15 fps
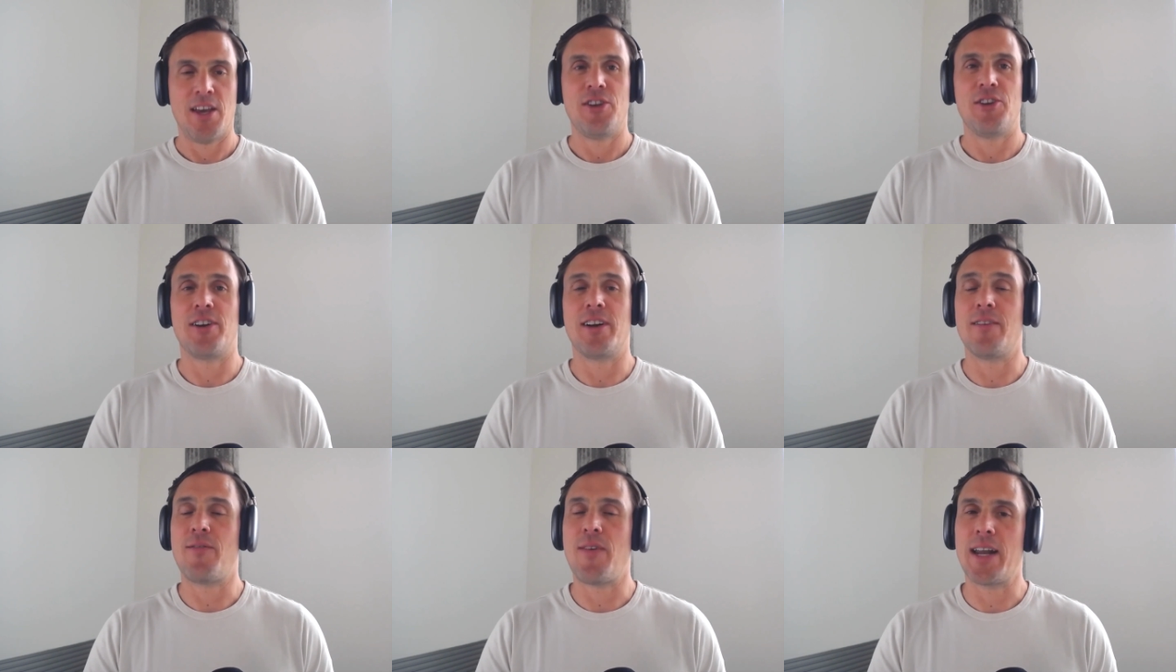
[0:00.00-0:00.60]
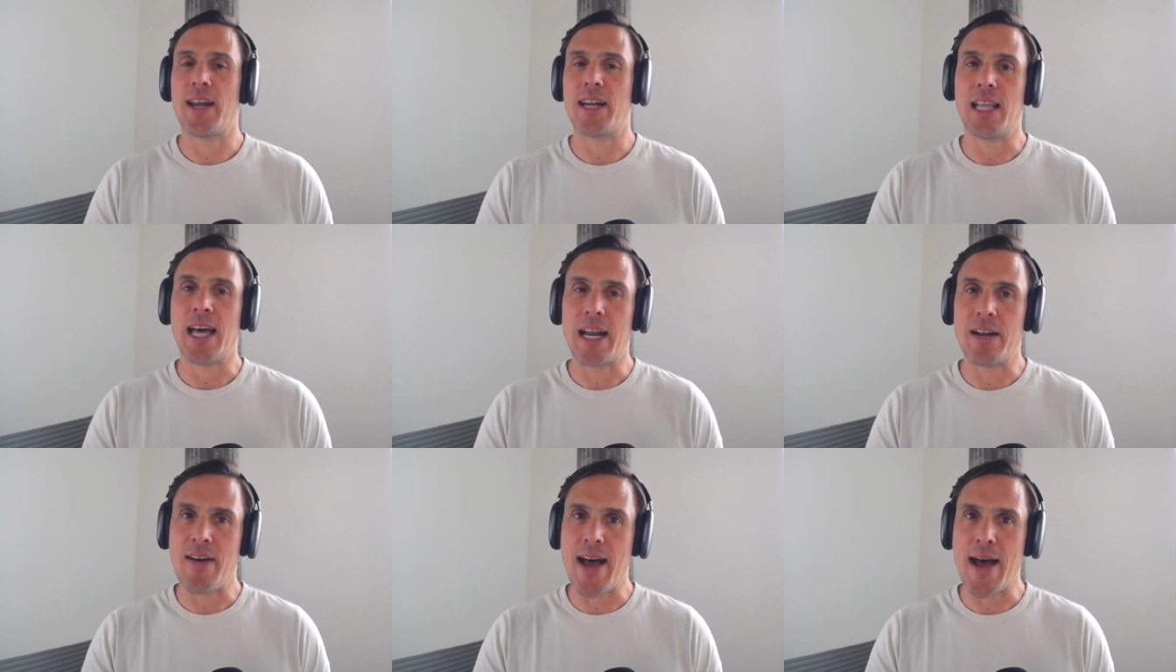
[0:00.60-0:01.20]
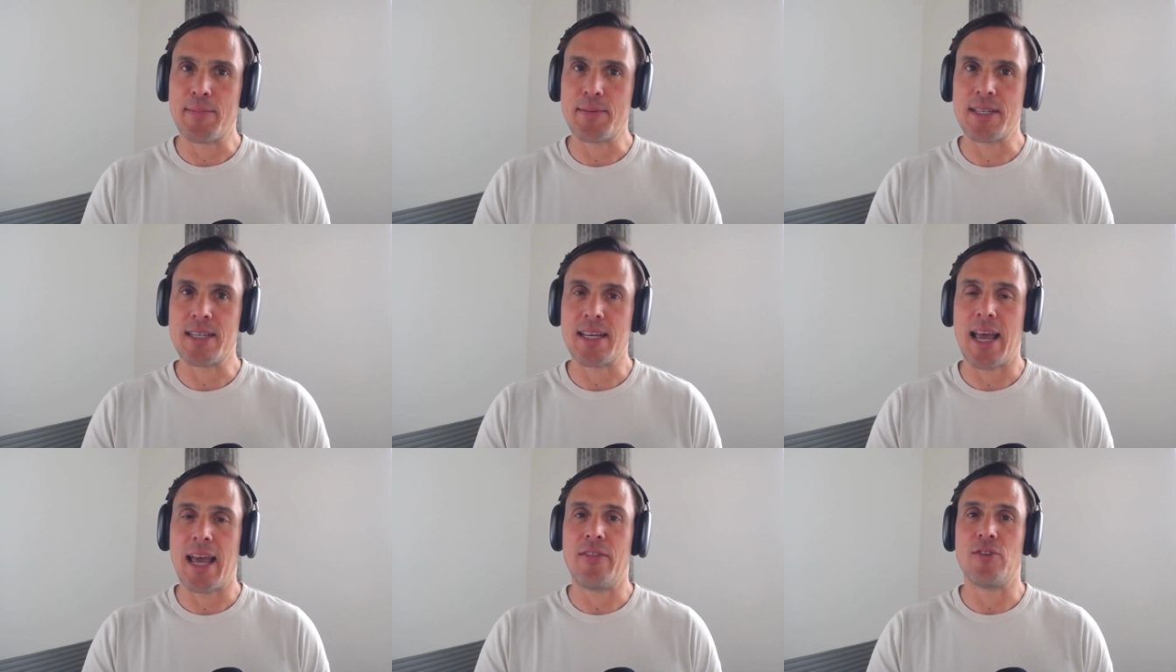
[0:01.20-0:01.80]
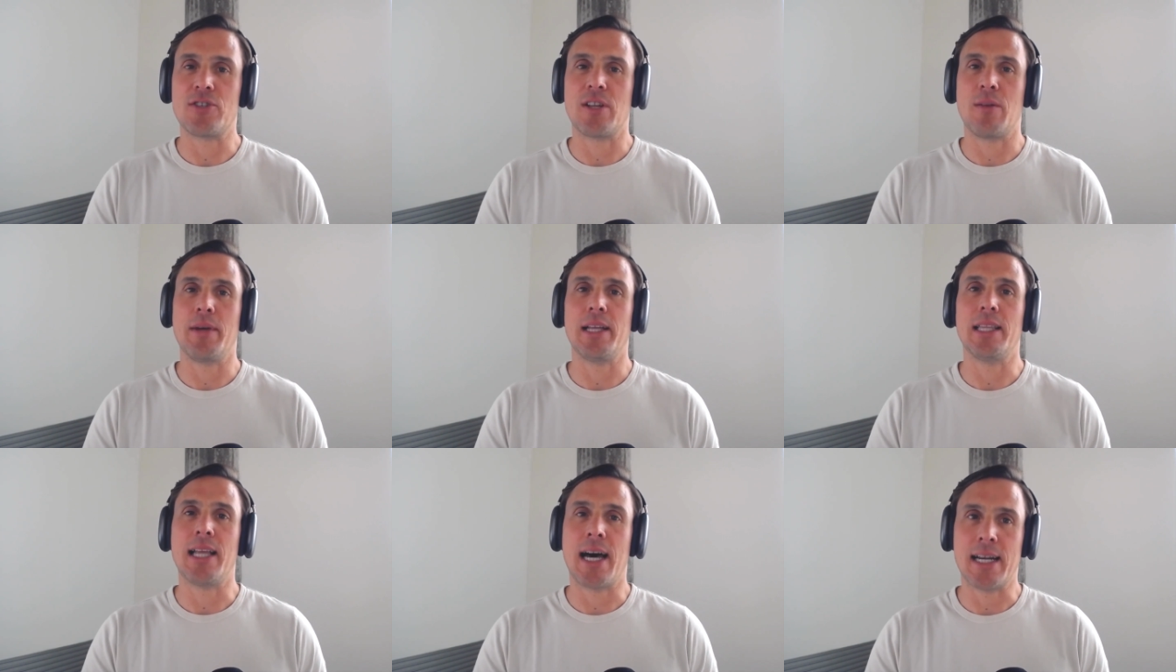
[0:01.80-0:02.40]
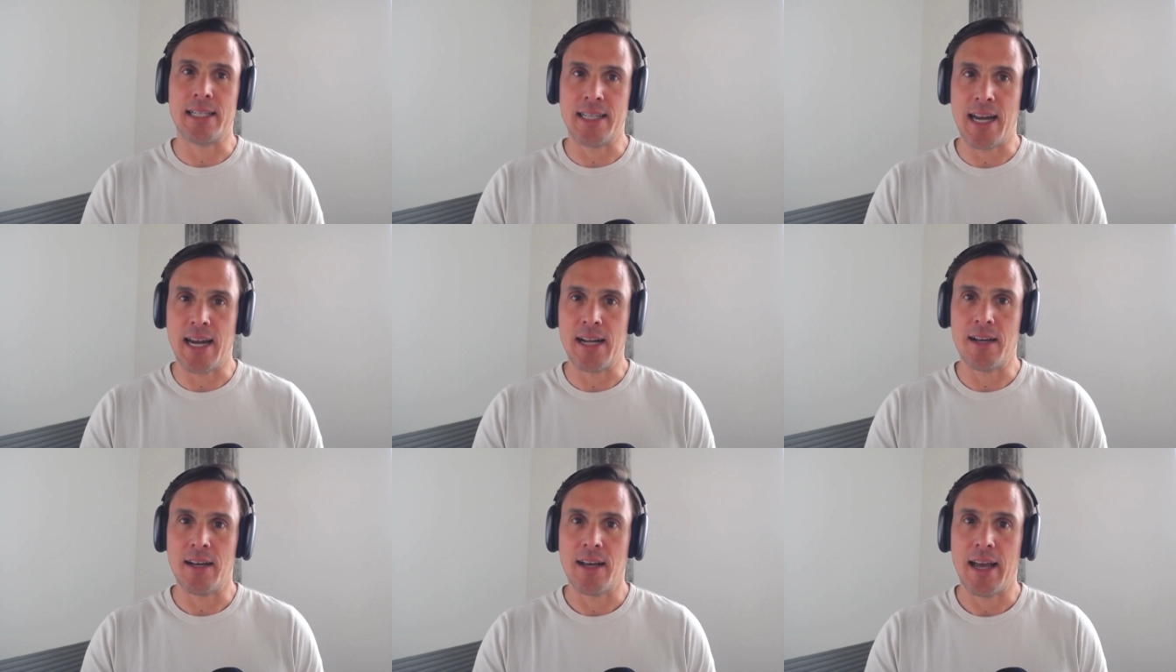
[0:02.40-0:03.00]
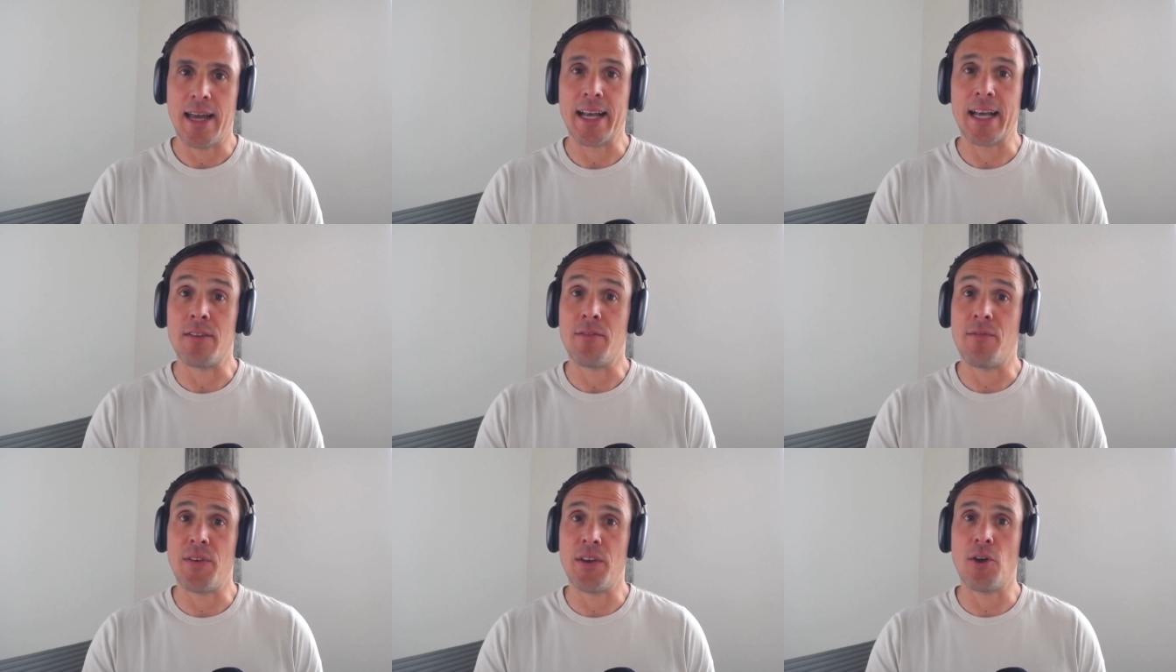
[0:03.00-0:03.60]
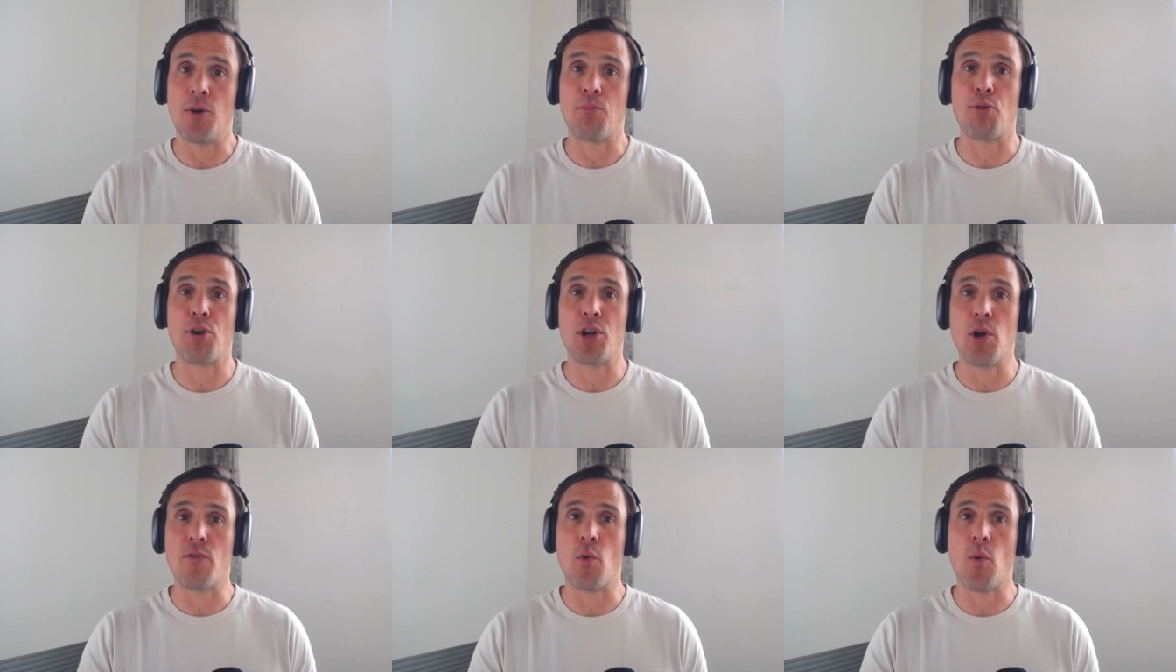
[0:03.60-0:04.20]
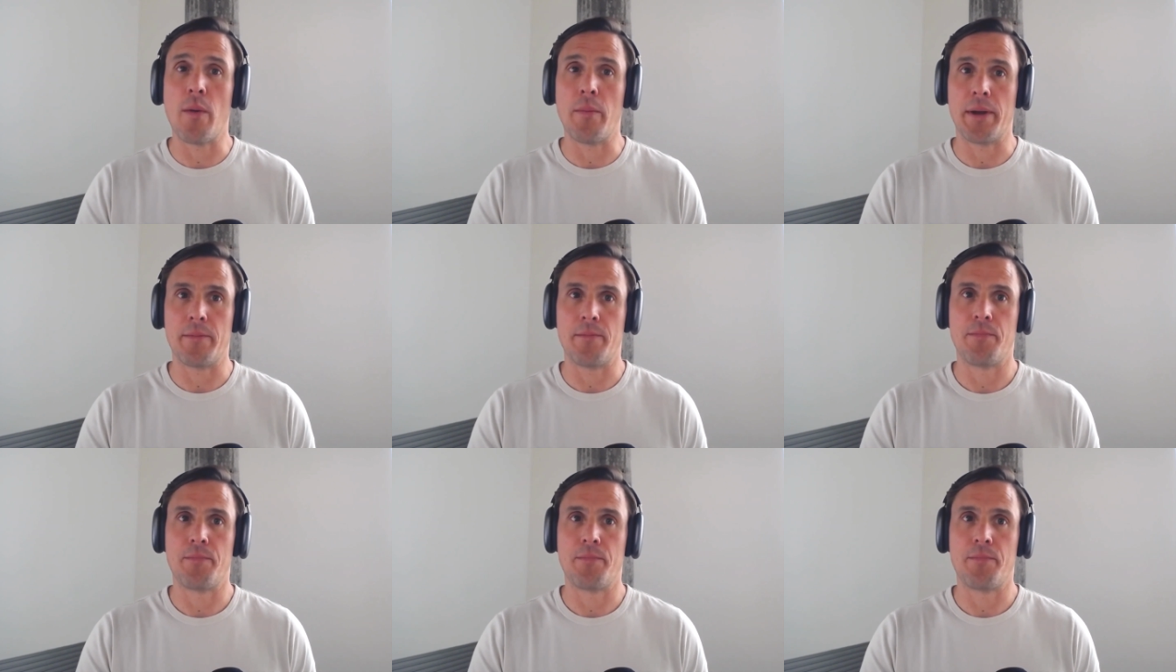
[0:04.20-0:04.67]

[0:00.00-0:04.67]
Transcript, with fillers: You're going to find a lot of apps and there's going to be a lot of data, and it can feel pretty overwhelming.